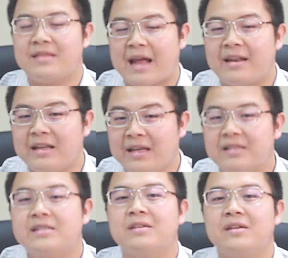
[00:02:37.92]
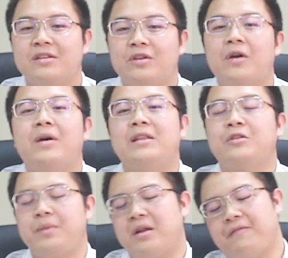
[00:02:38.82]
that needs a
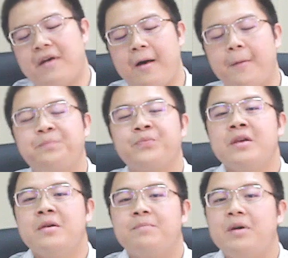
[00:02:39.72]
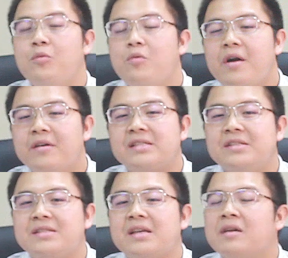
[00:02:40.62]
little bit of help. But whereas
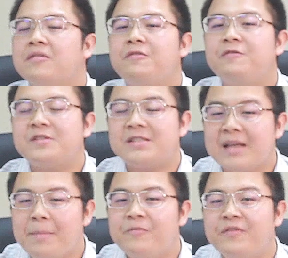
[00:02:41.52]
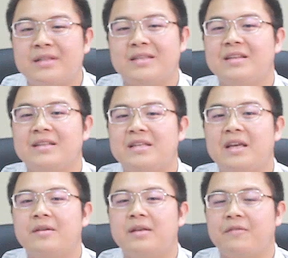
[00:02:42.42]
you see
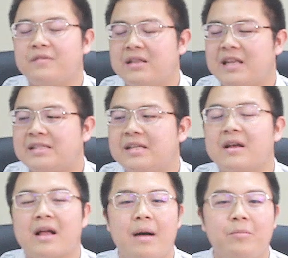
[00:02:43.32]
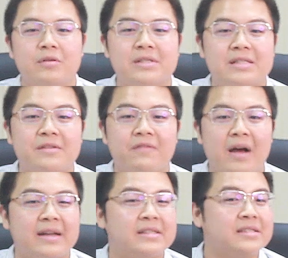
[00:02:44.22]
subfertility, if let's say the couple is
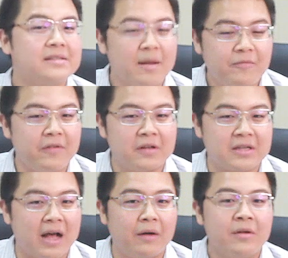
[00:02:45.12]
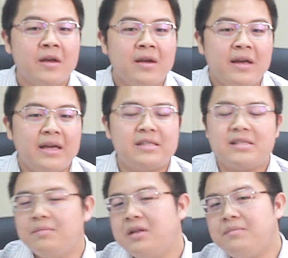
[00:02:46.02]
defined as subfertile, it
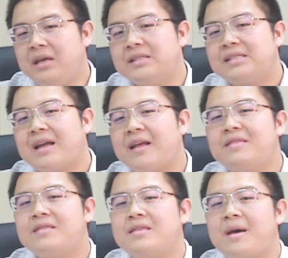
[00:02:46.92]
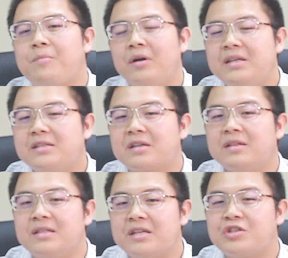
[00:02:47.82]
simply means that their body's
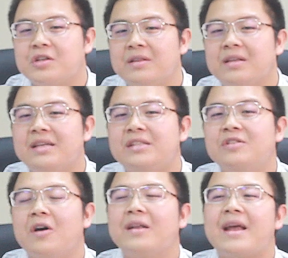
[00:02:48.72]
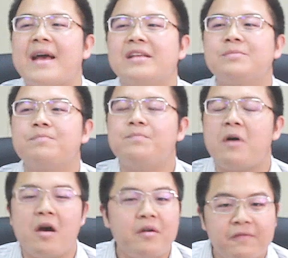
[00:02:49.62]
condition is not as
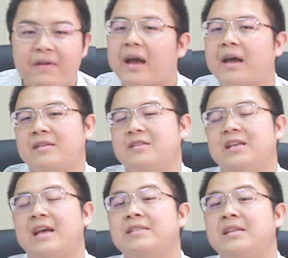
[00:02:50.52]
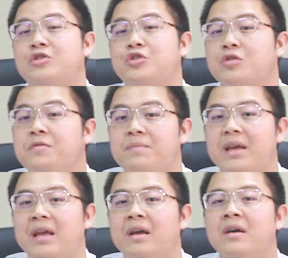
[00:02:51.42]
perfect as they should
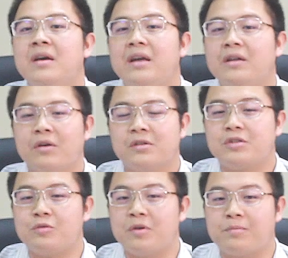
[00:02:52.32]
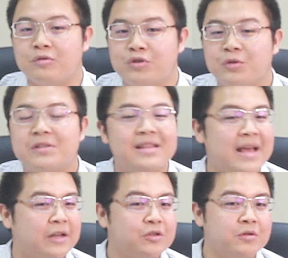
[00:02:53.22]
be in order to reproduce
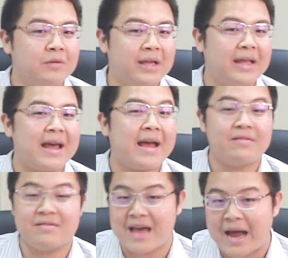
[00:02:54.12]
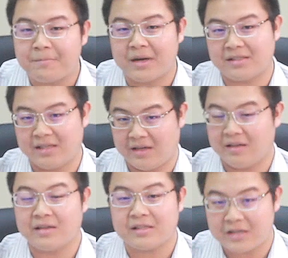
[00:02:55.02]
naturally at that
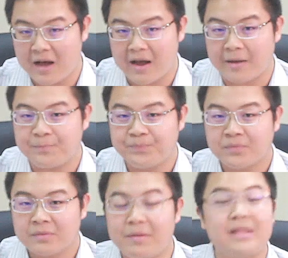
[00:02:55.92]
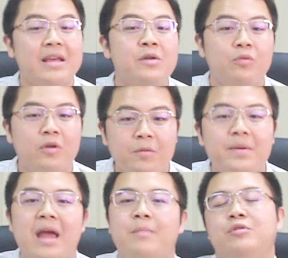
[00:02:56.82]
particular time. But they will
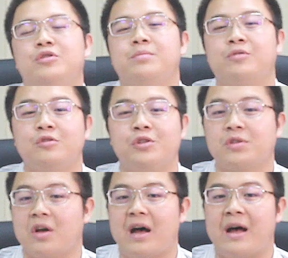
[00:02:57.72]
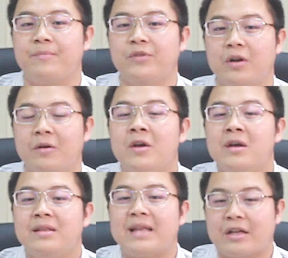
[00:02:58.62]
be able to produce,
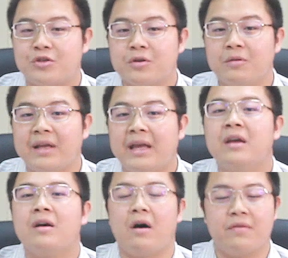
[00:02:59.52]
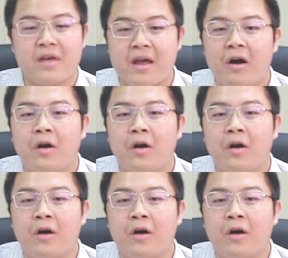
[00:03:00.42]
naturally on their